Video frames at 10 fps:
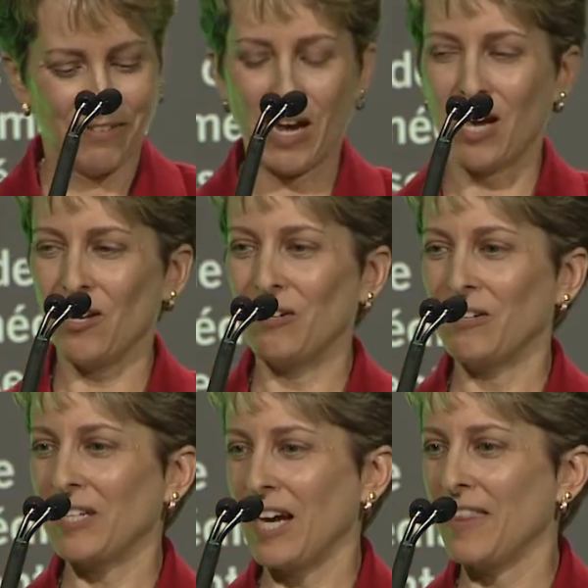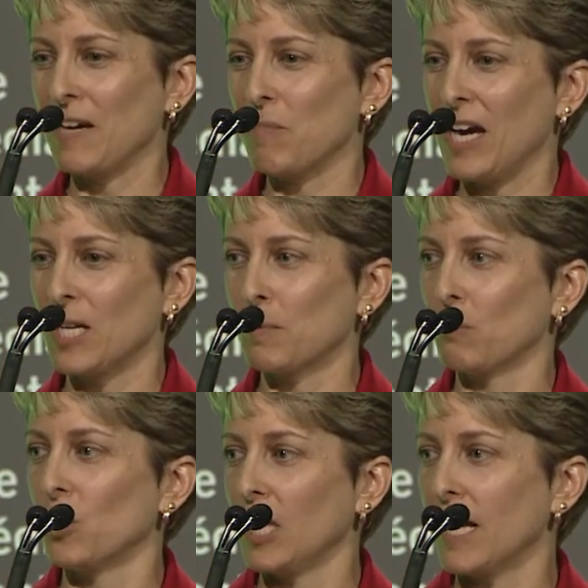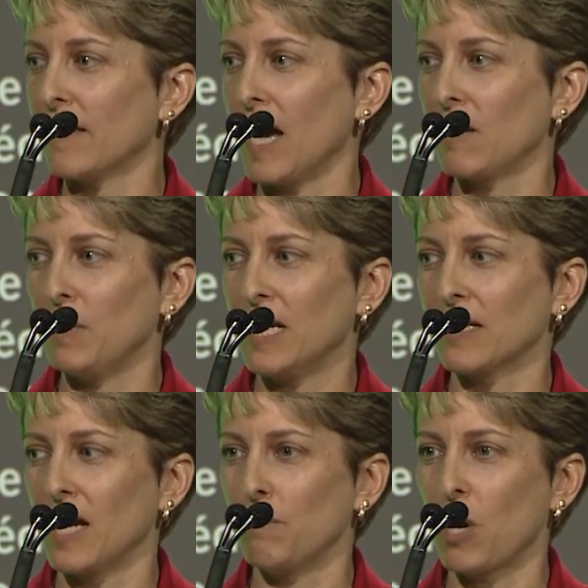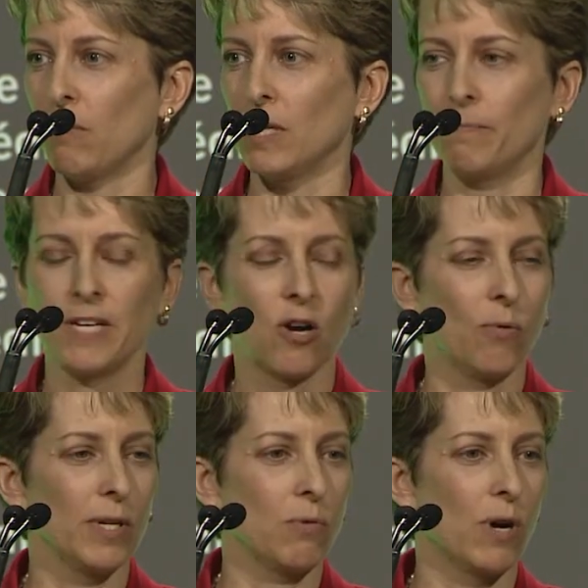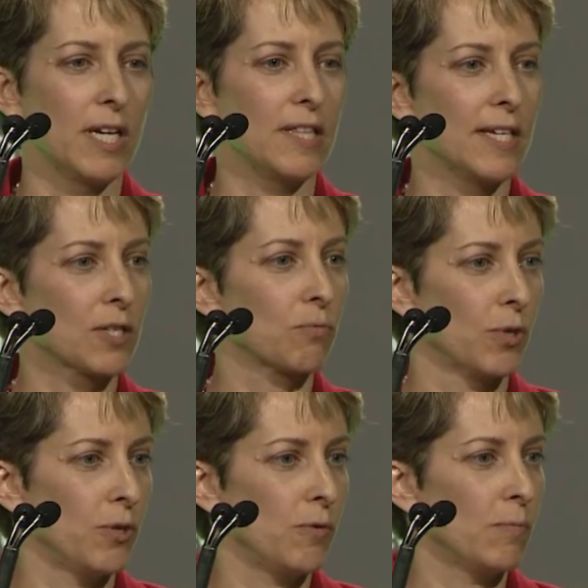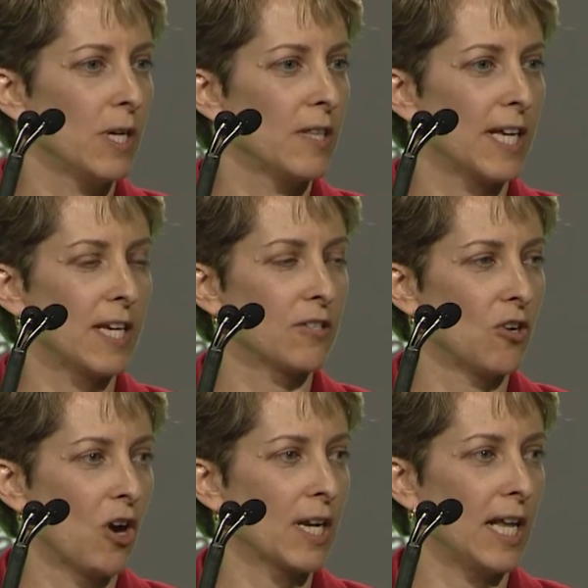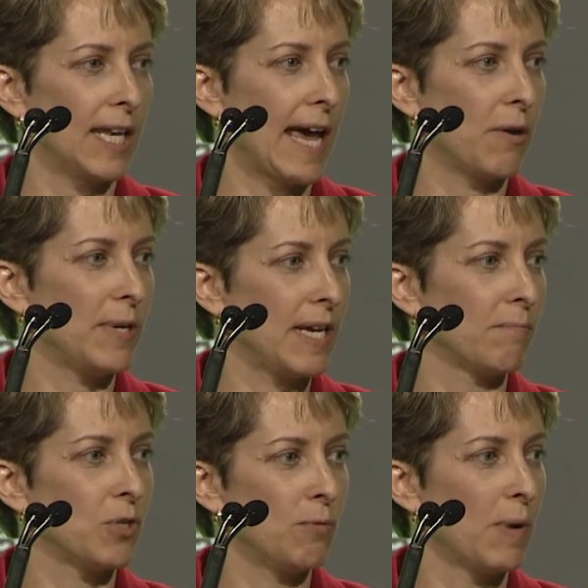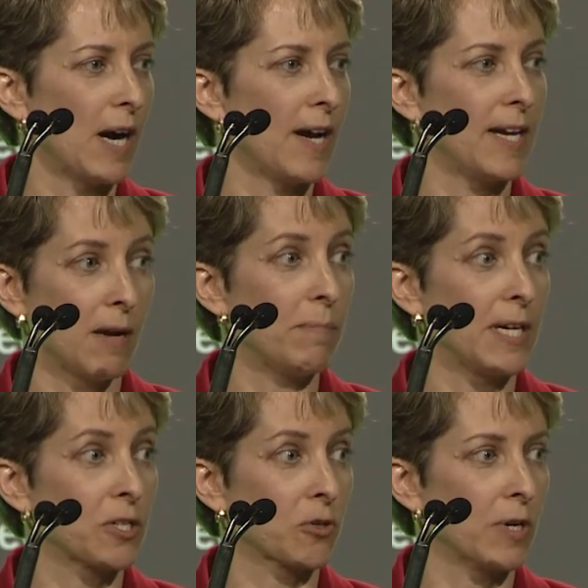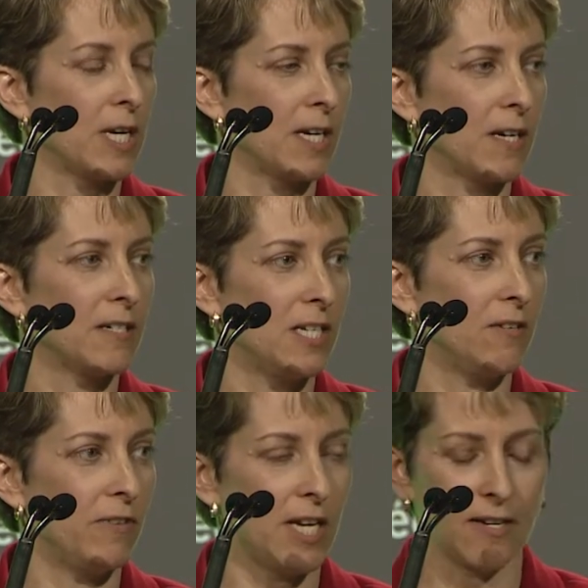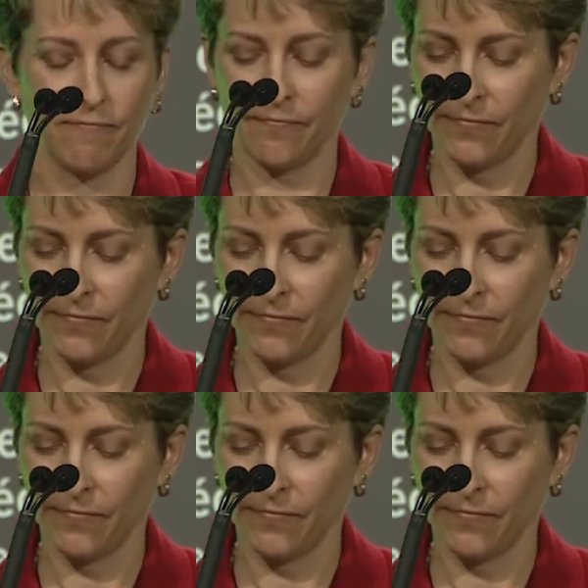I think my husband will like that because I probably am the only one in this room that has not allowed him to buy a big screen TV.